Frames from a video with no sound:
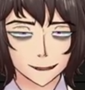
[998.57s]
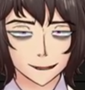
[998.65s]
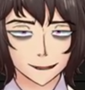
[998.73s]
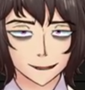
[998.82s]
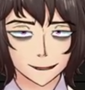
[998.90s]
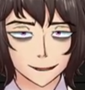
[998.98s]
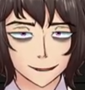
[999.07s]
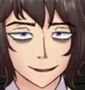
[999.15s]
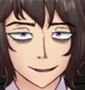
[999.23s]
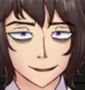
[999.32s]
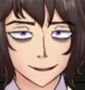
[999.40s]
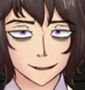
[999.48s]

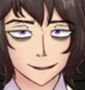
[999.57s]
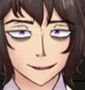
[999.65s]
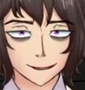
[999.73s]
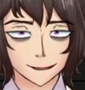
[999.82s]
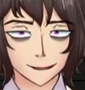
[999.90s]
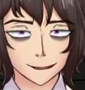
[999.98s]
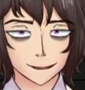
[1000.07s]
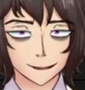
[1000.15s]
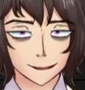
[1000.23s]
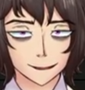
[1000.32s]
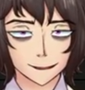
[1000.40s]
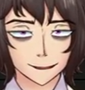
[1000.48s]

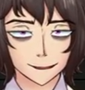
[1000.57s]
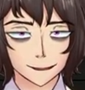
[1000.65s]
(no one is talking)